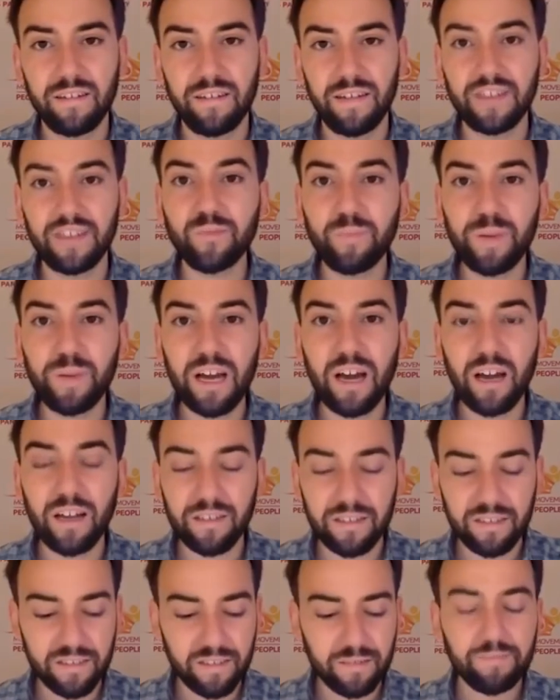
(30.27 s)
It's
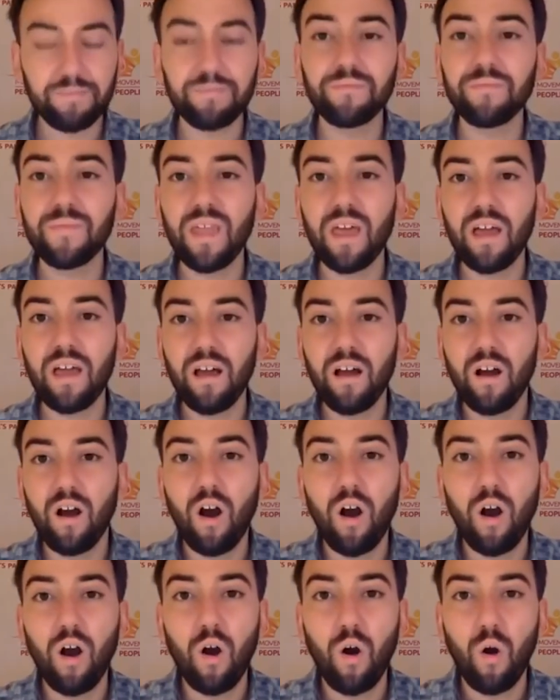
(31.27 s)
because
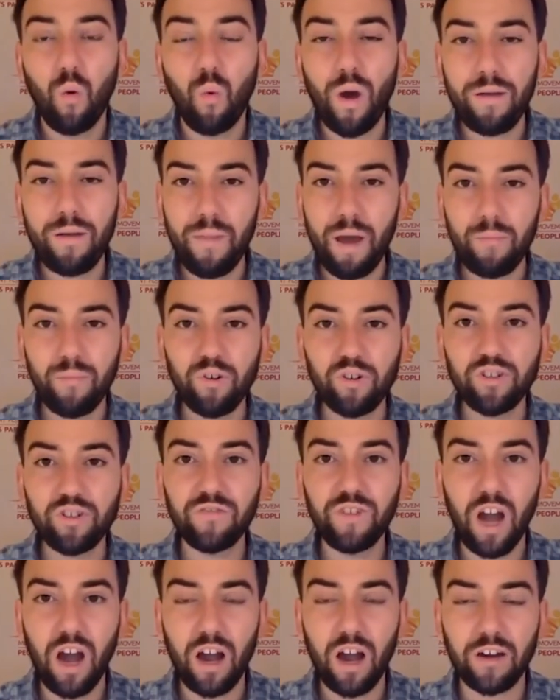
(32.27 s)
when
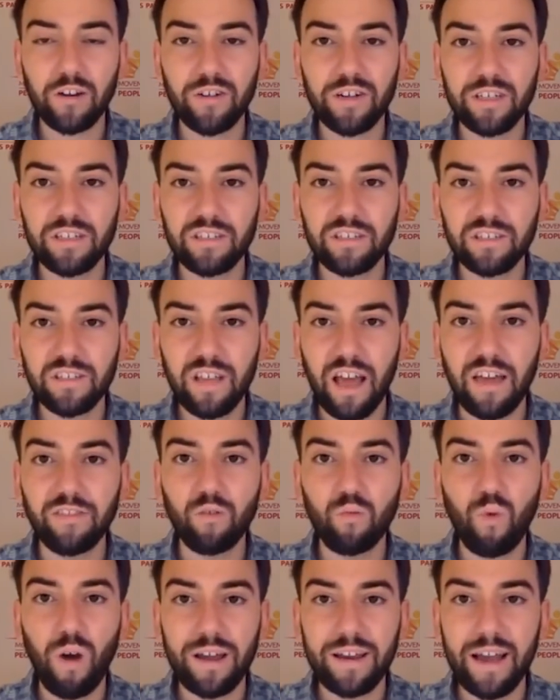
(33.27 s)
members of Congress
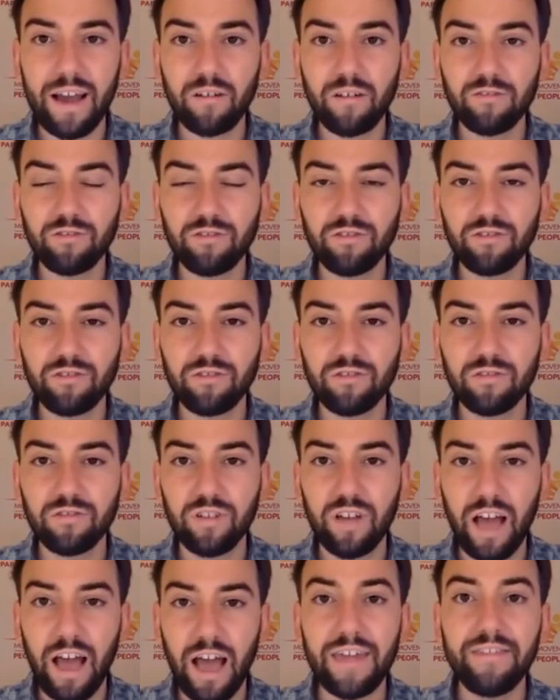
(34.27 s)
and the White House
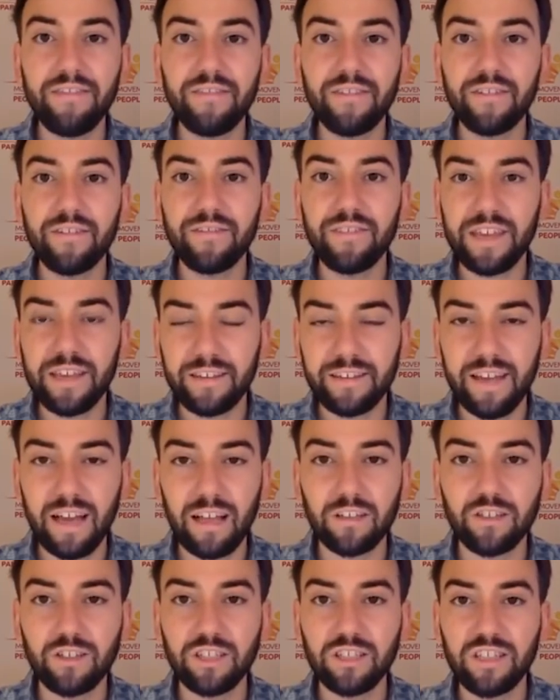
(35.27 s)
and the
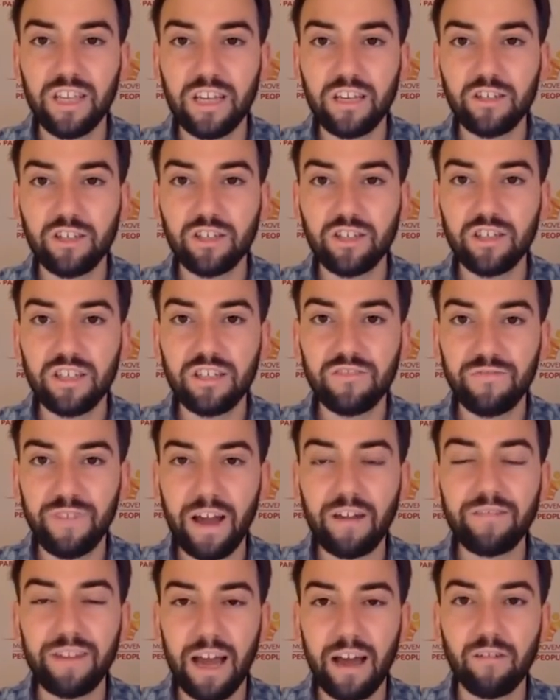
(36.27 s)
intelligence agencies
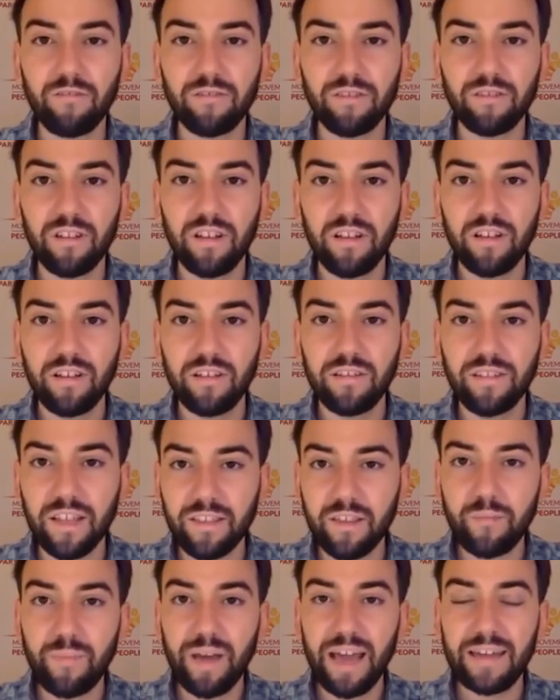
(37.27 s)
found out
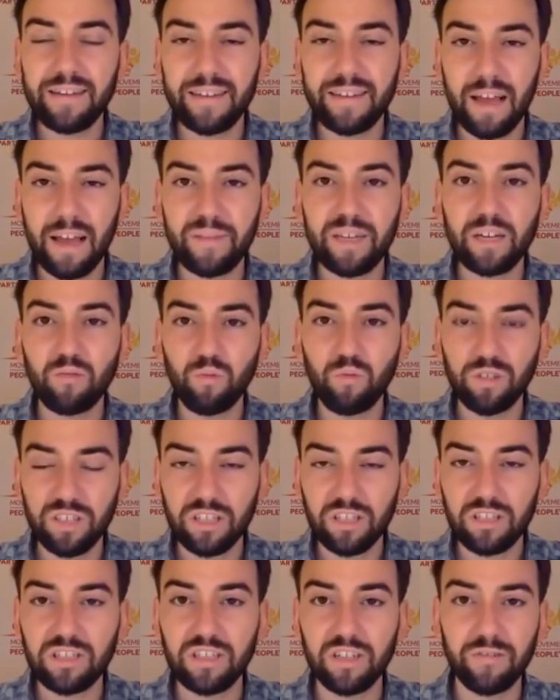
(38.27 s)
that the pandemic
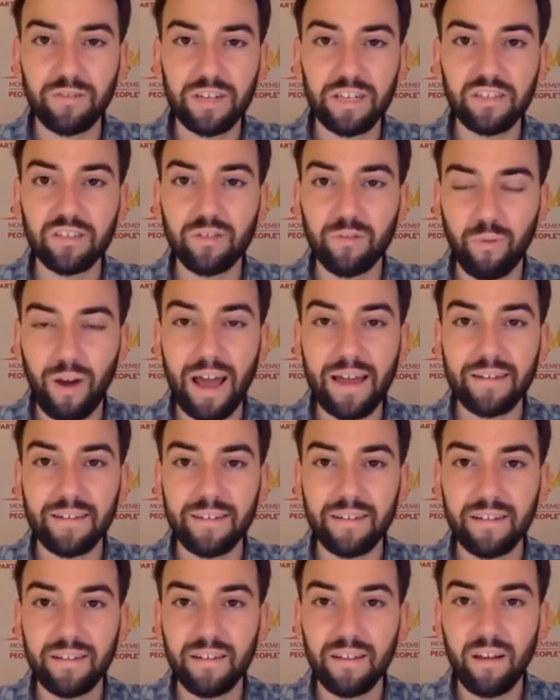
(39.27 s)
was a serious
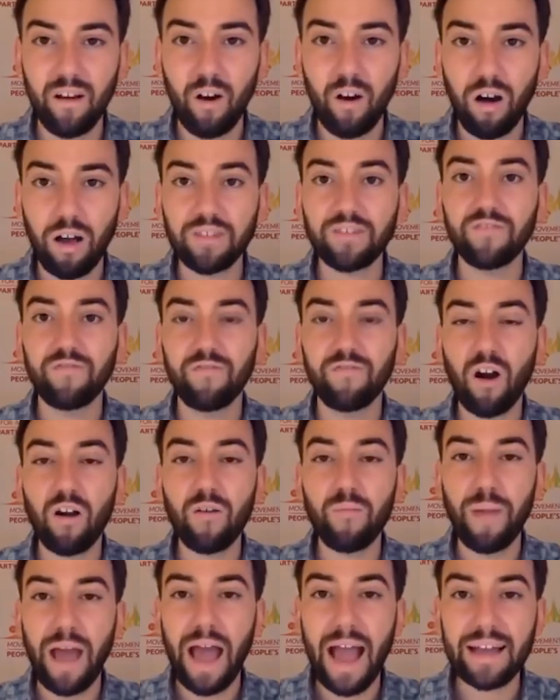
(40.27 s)
threat as
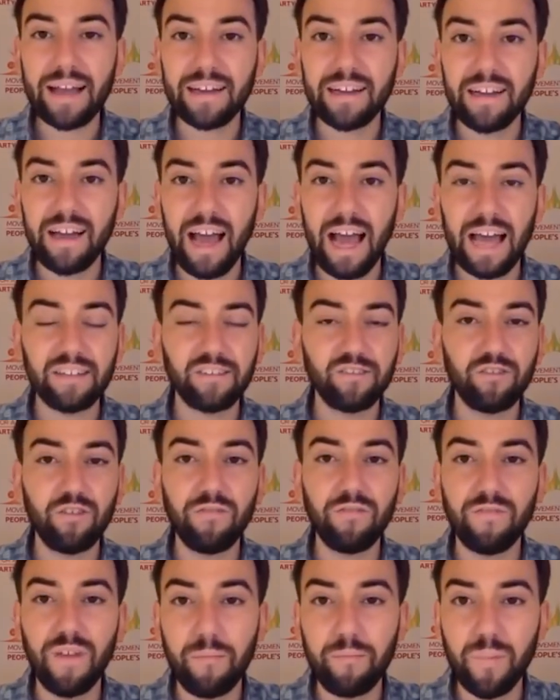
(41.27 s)
far back as
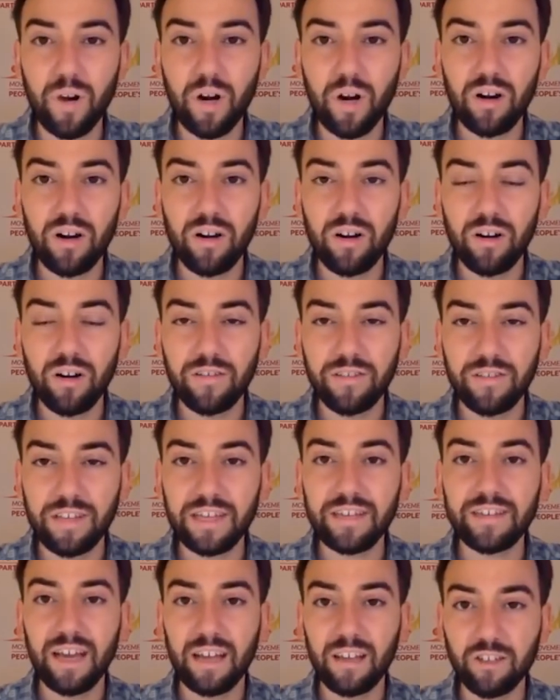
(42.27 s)
November,
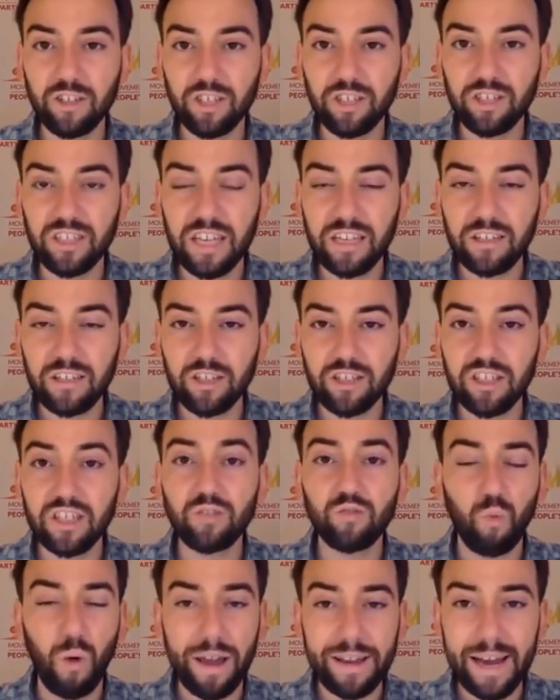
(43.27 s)
the intelligence
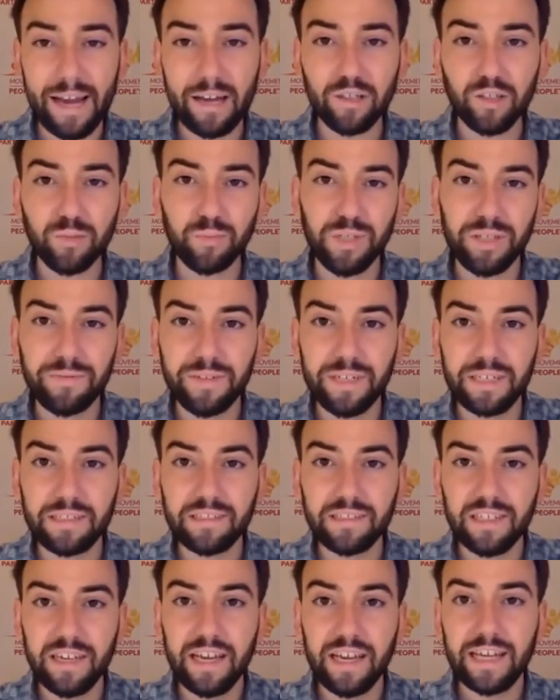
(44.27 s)
agencies, White House
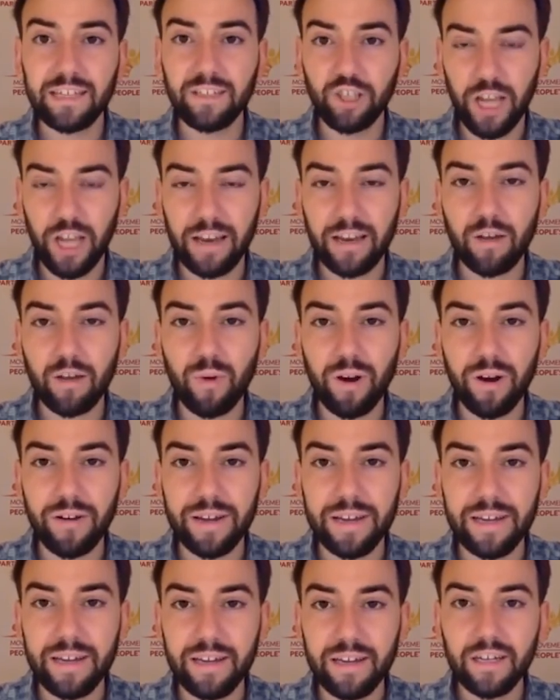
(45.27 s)
briefings in
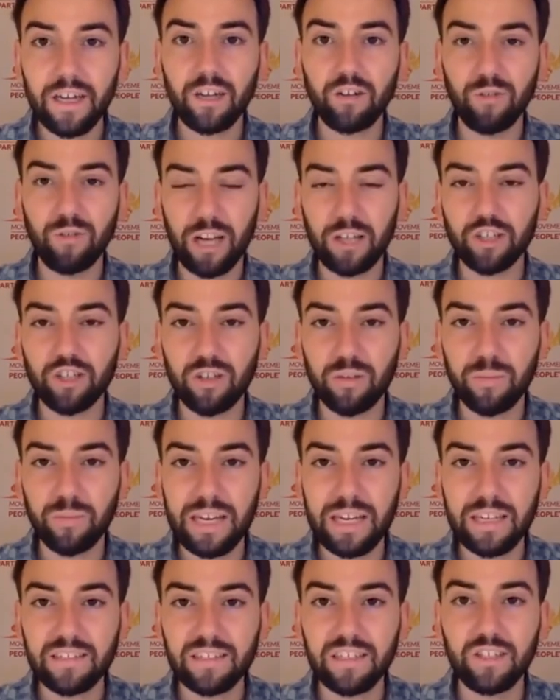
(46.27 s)
January, congressional
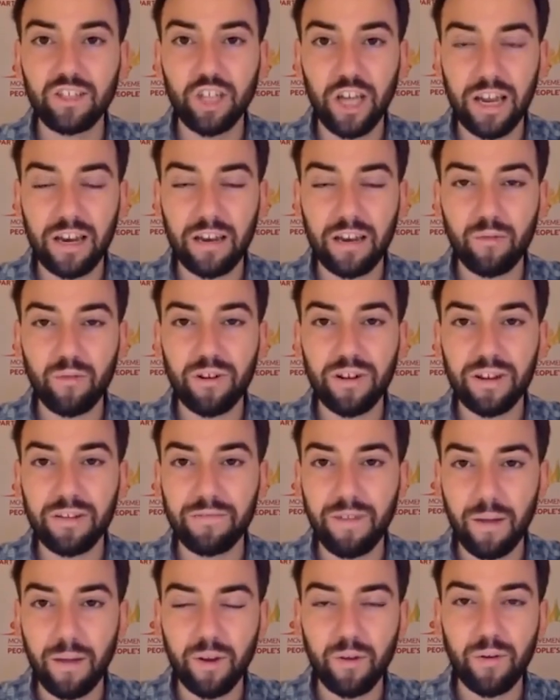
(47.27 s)
meetings in January
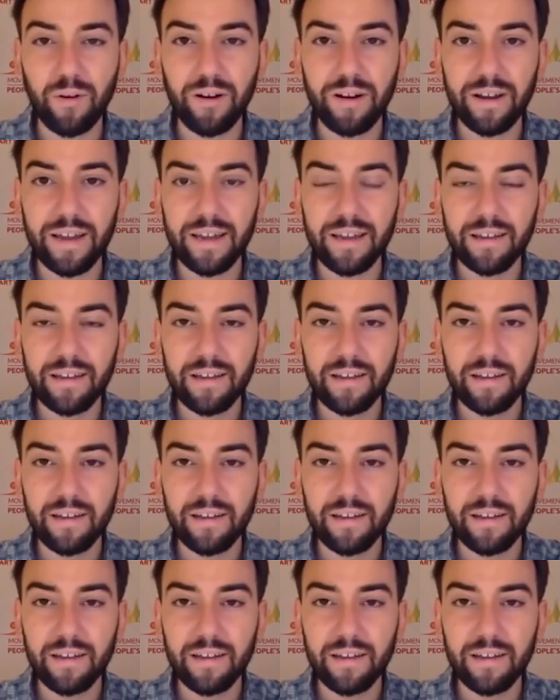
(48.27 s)
and February,